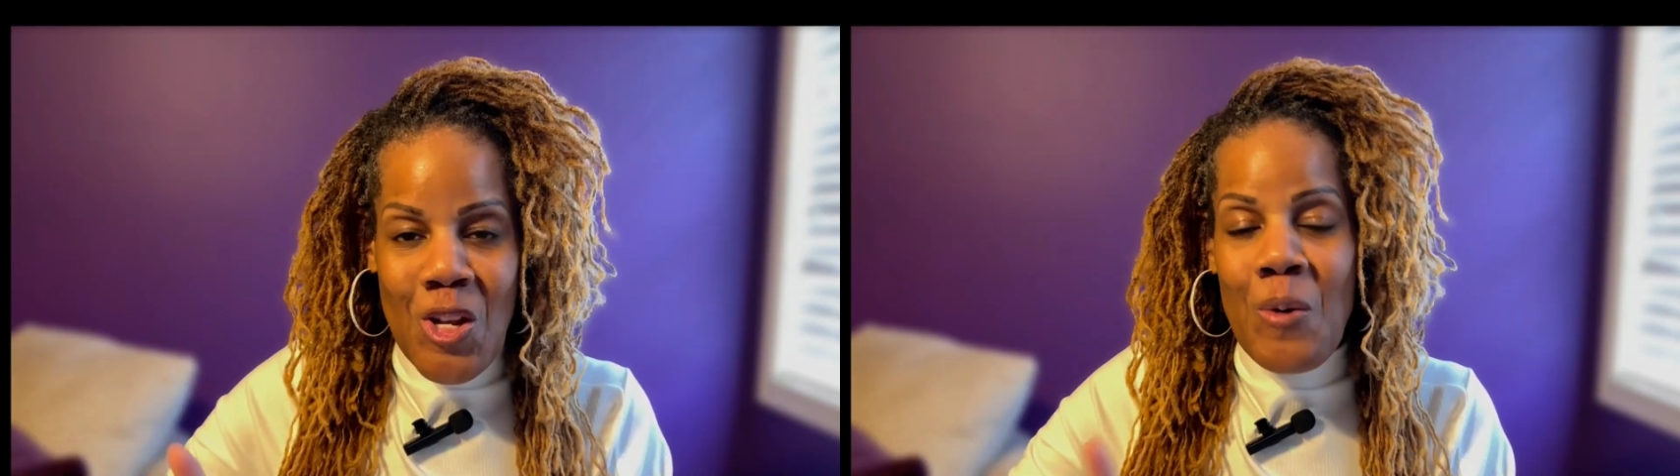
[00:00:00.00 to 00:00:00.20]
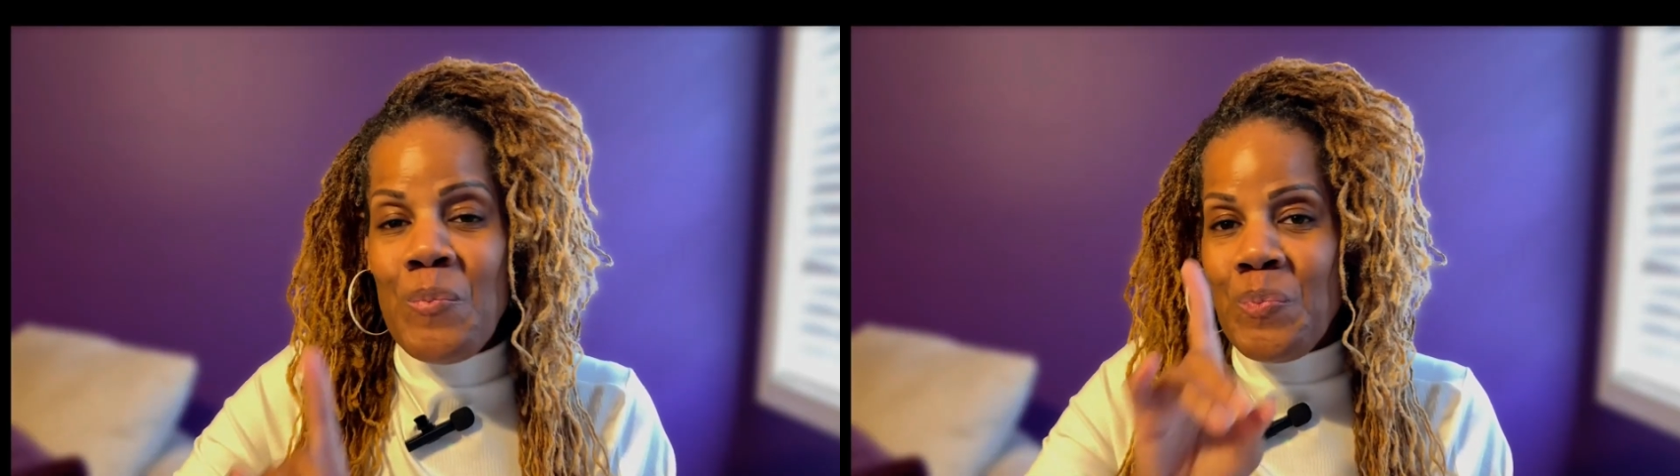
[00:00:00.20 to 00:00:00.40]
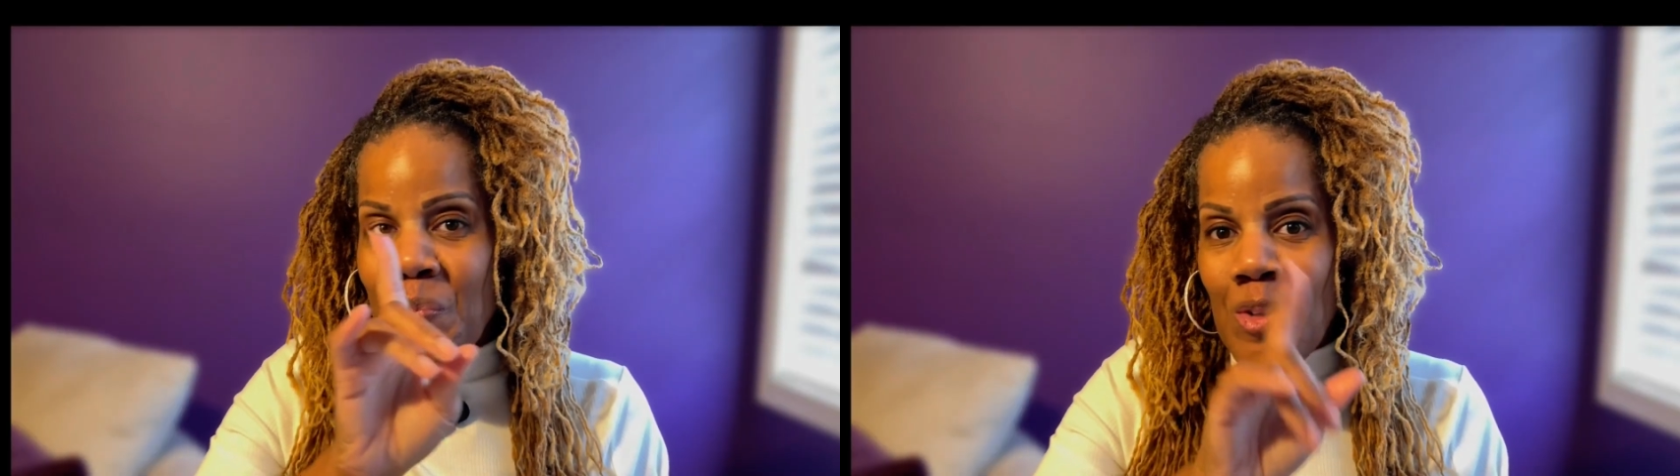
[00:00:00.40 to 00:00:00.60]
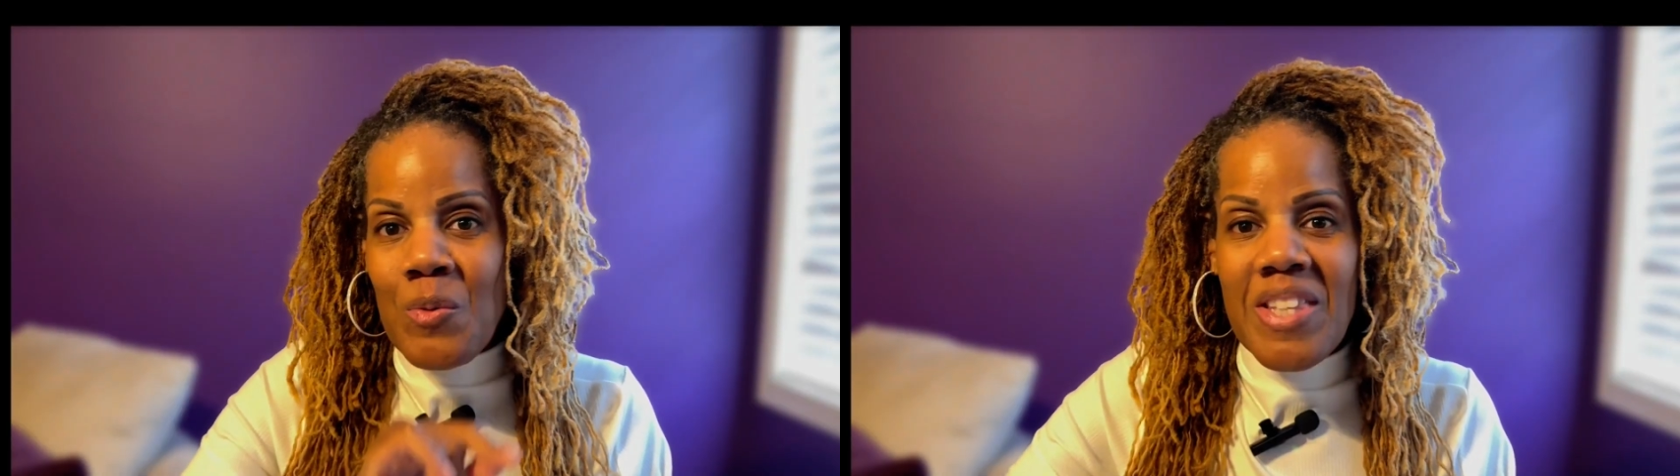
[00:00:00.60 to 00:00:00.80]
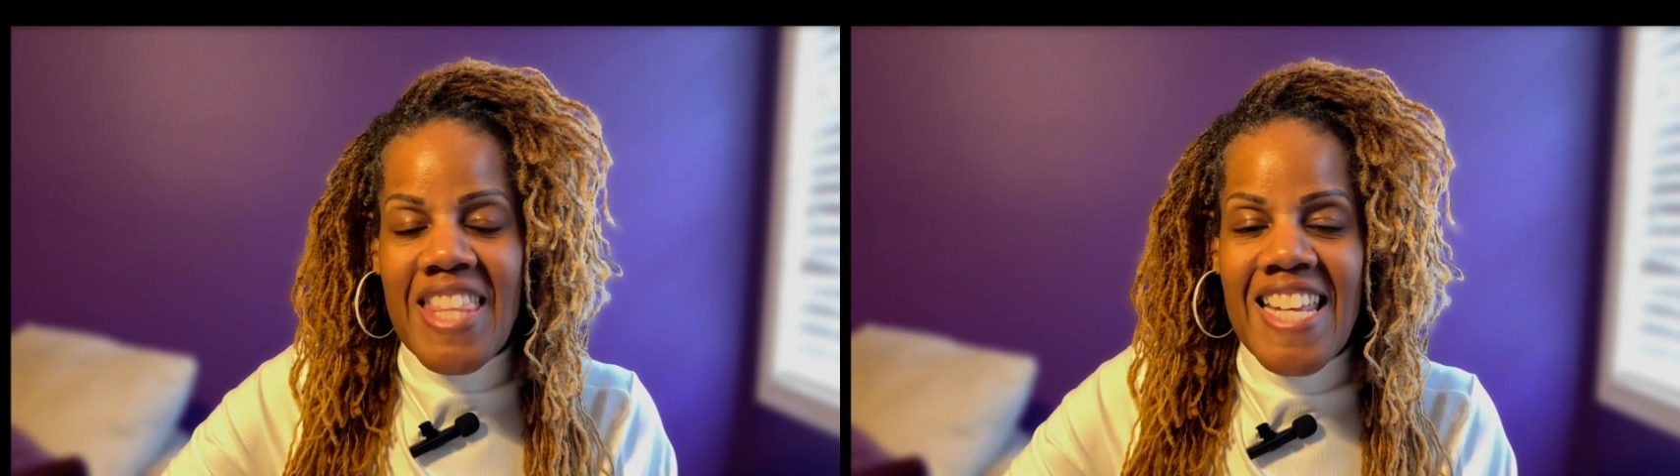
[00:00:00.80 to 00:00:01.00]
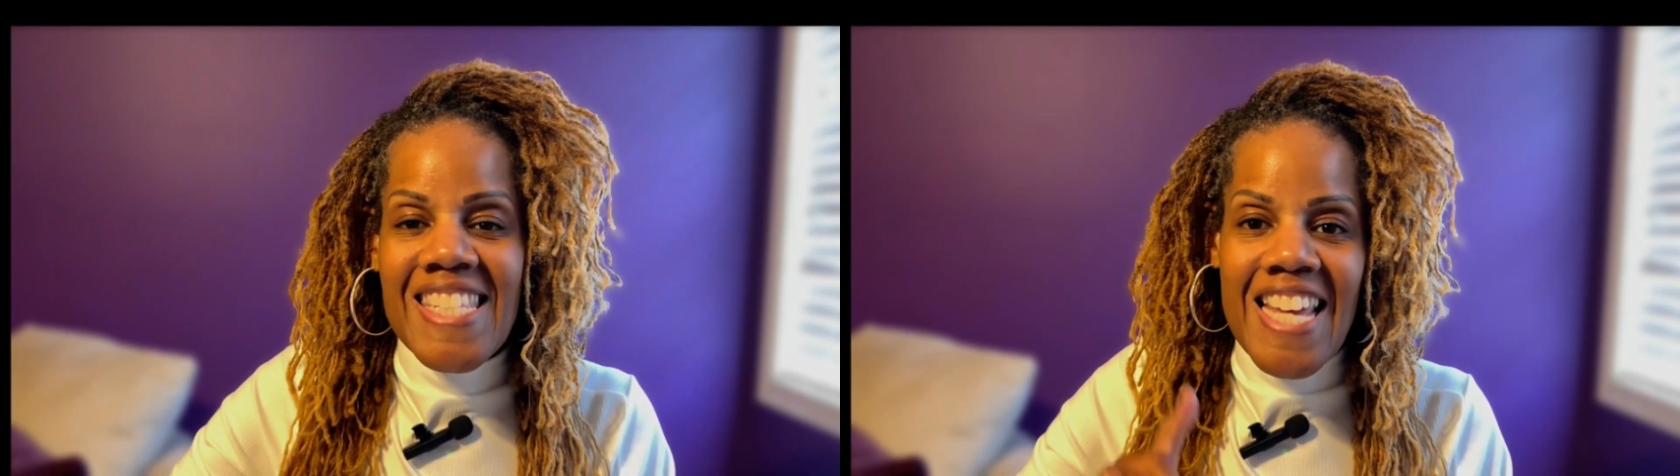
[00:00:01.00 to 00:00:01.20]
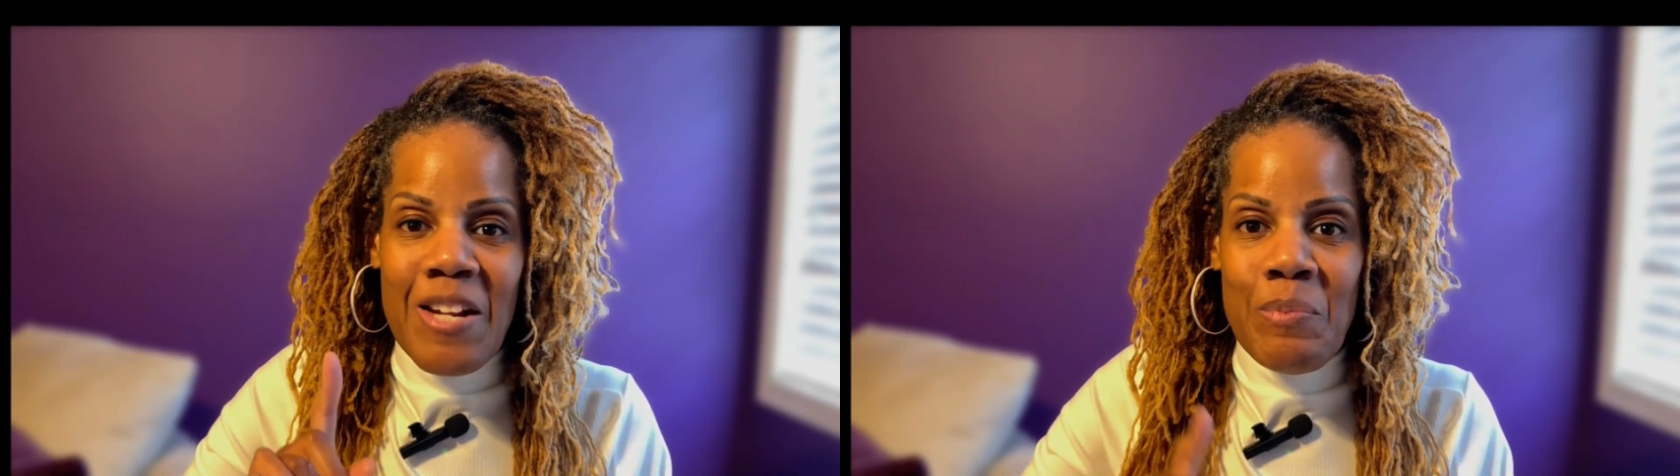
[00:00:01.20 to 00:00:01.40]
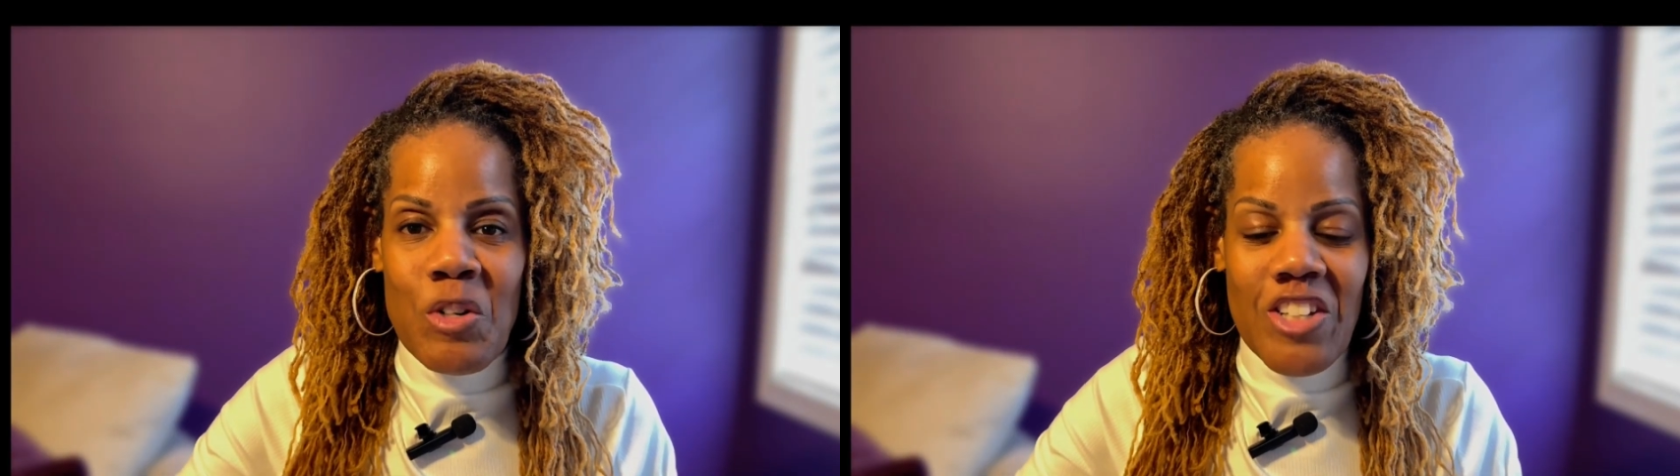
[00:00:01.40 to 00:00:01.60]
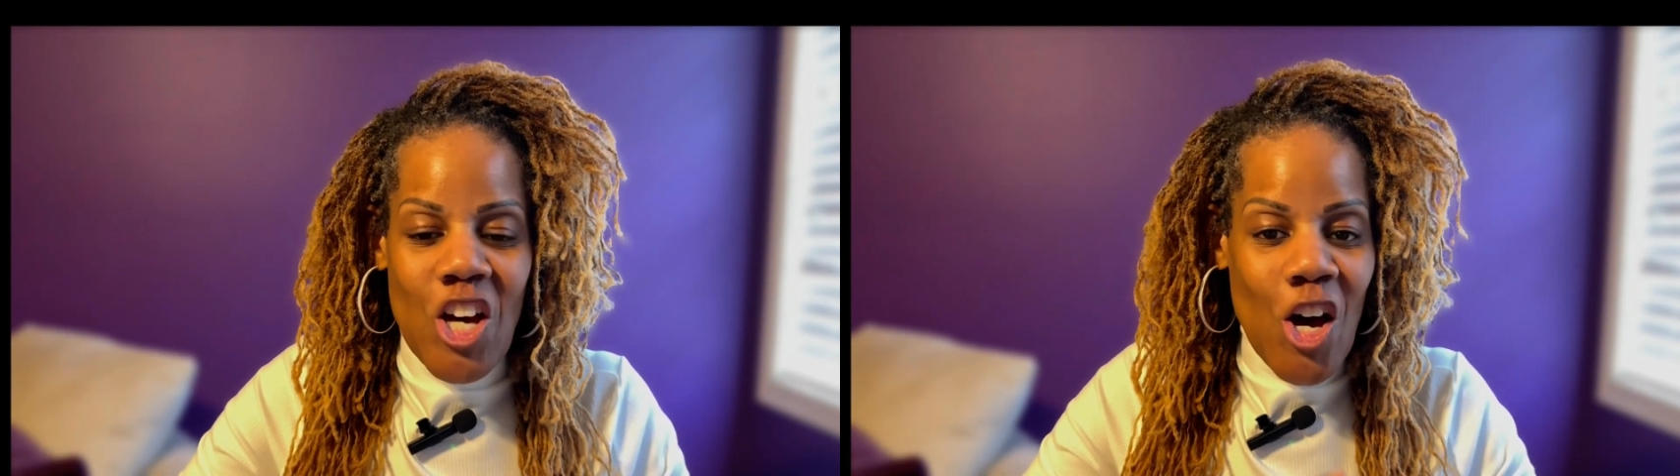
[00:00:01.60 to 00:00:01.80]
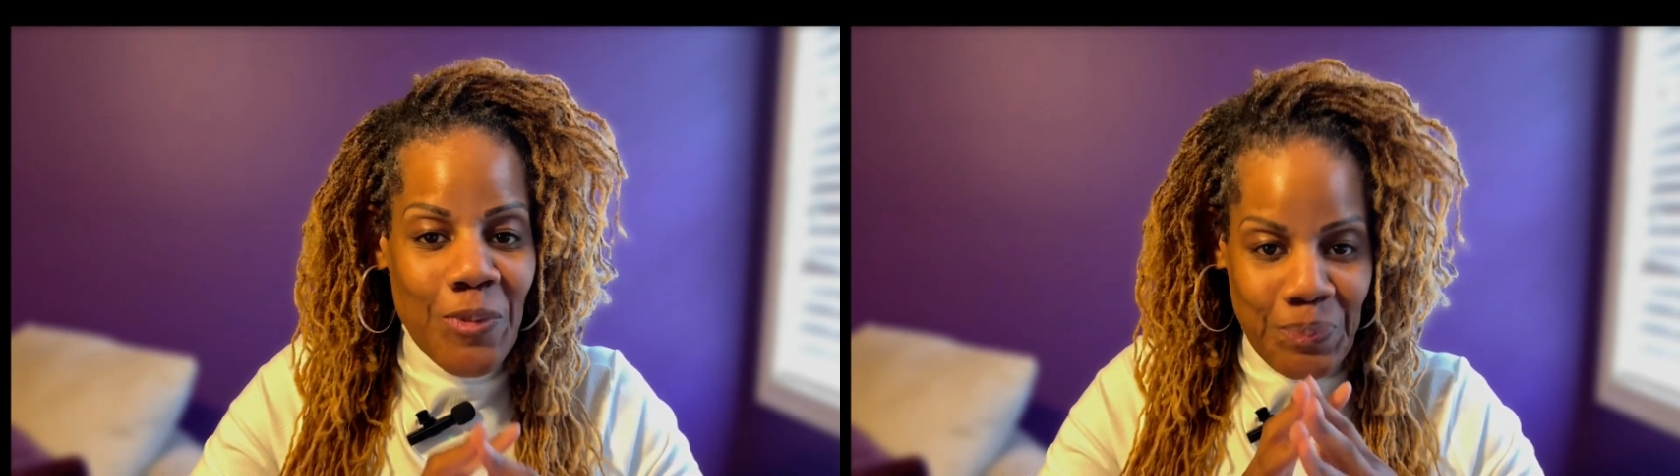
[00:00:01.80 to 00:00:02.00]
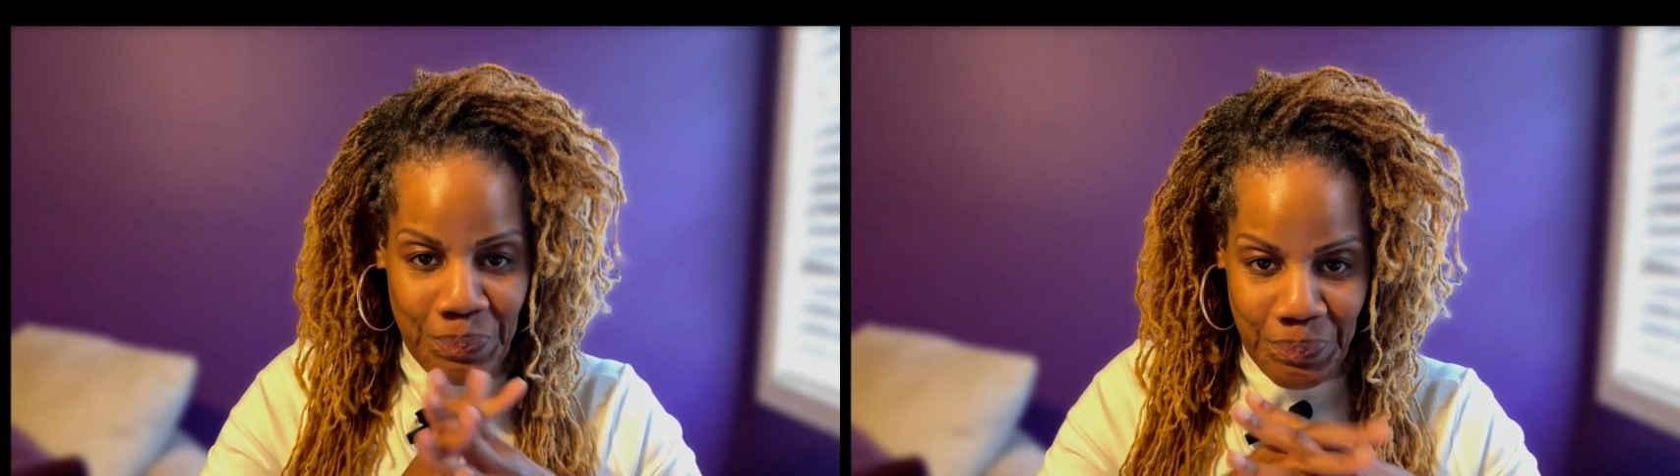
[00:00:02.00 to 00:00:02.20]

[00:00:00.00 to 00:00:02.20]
So, with that said, moving on.